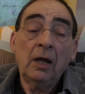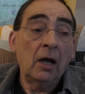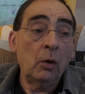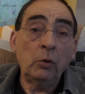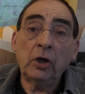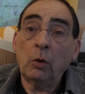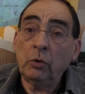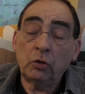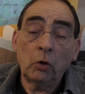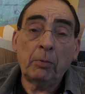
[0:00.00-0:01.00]
Uh, we go, we
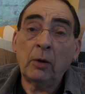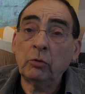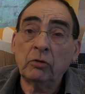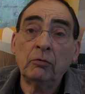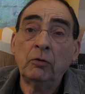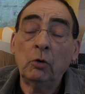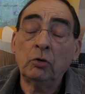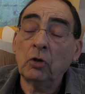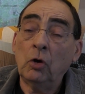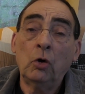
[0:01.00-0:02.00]
talk backwards and
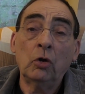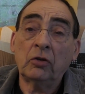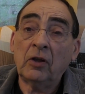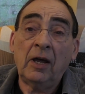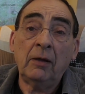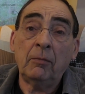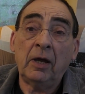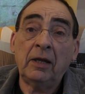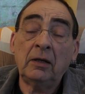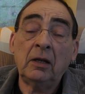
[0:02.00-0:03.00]
forwards all the time
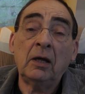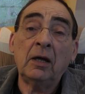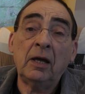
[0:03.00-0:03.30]
in uh,